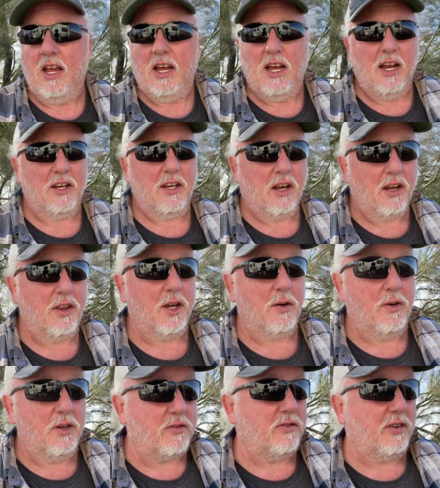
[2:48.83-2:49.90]
Now, the other thing
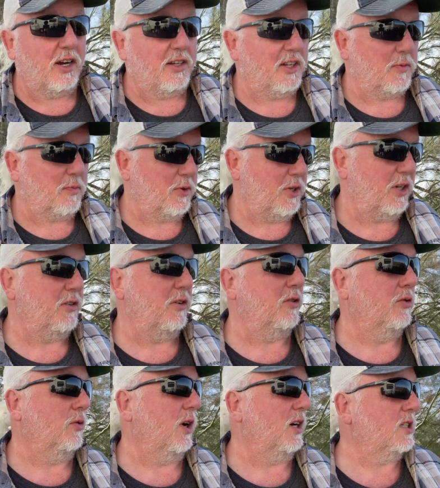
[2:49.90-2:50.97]
with this site that's particularly
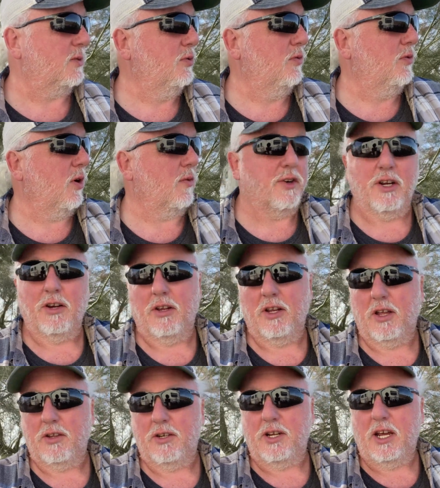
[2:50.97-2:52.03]
cool, I just moved over here the
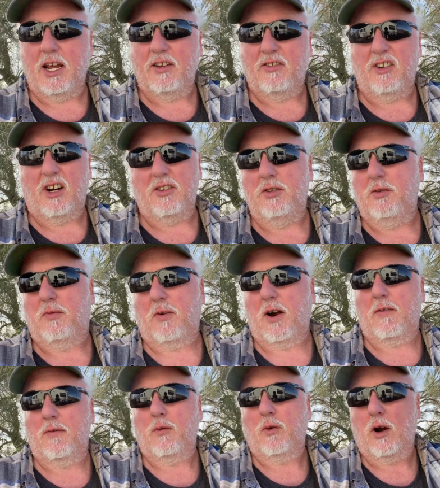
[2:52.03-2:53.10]
other day. It's not too
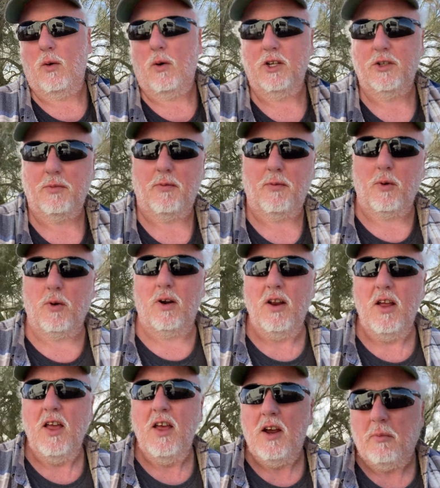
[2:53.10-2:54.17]
far from where I was before,
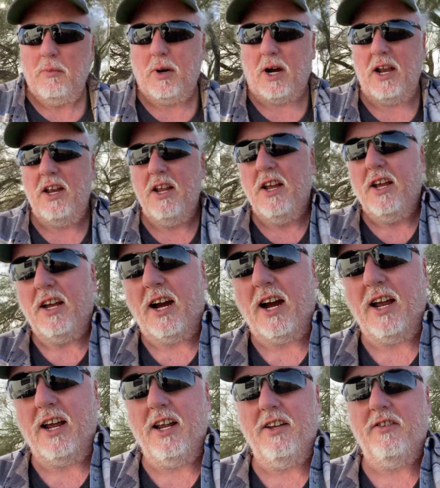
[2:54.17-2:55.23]
but
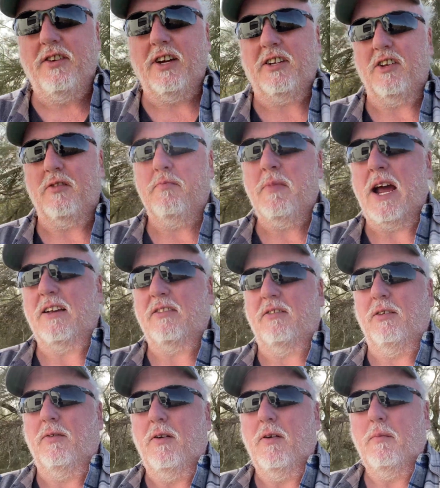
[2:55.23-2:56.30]
it's got this
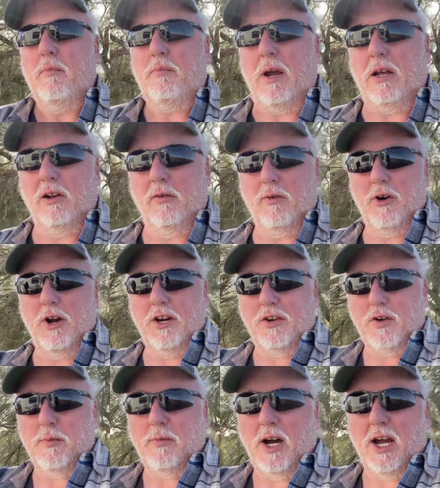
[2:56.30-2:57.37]
massive Palo Verde
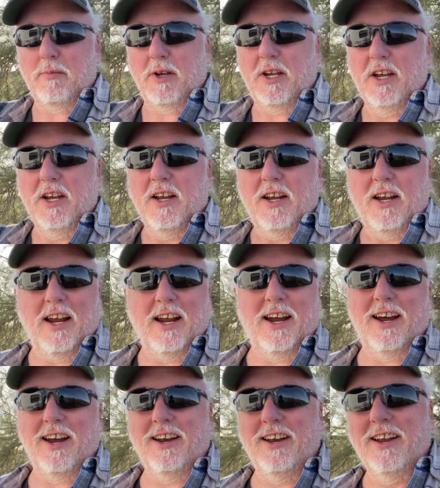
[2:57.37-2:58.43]
tree behind me,
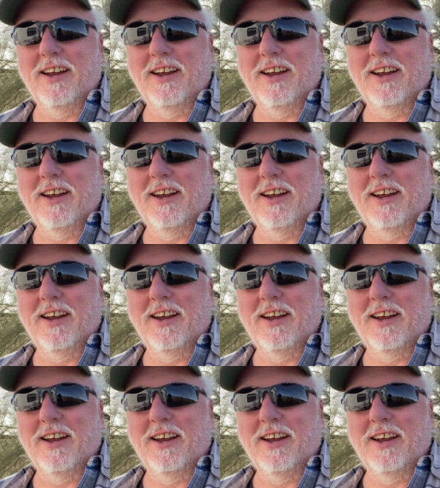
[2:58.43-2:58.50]
and